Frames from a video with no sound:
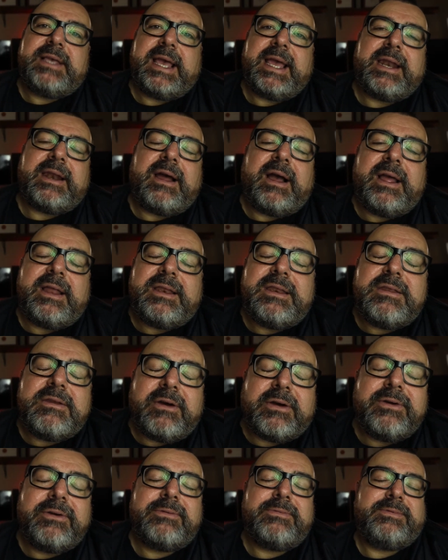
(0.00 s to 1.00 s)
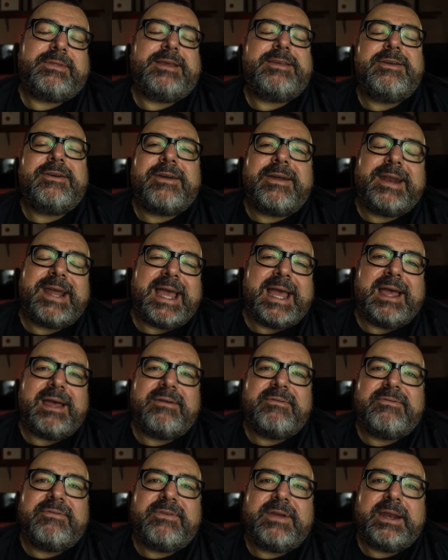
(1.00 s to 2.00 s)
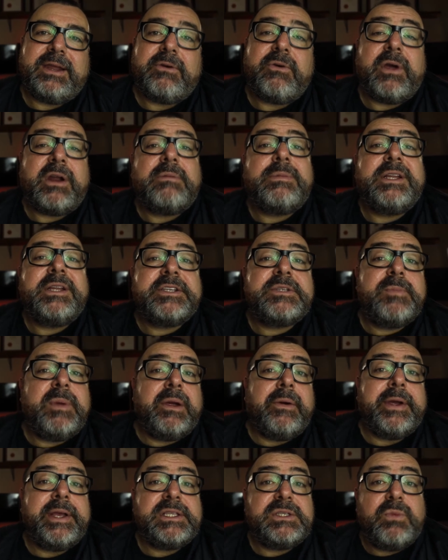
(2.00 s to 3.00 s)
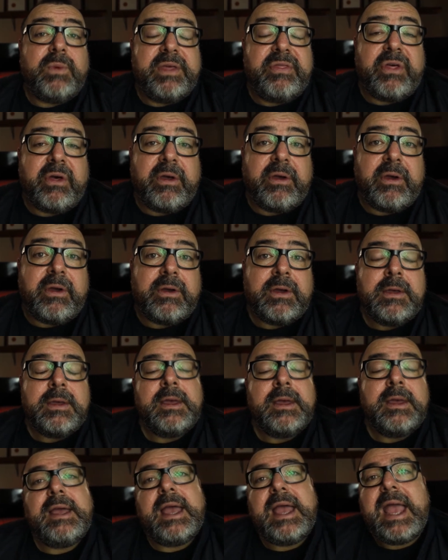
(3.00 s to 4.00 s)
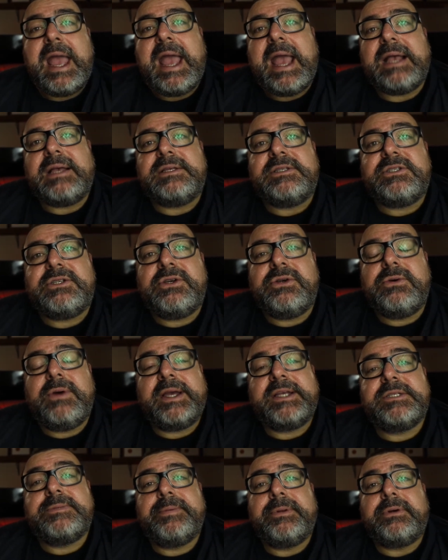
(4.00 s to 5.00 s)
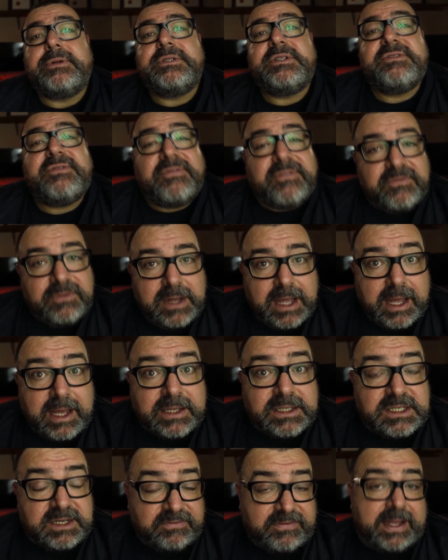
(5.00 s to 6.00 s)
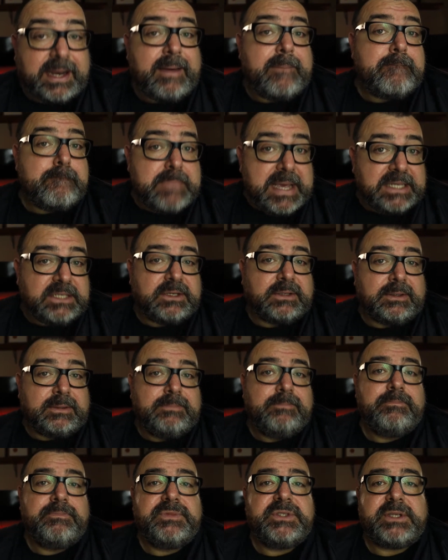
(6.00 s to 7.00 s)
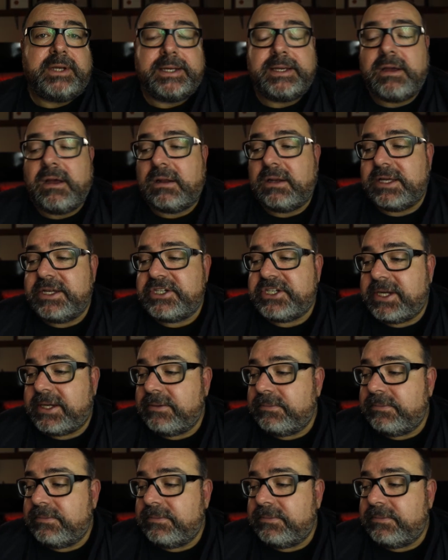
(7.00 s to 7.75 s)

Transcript: And I know that you're going to have incredible experience with her as you explore developmental psychology.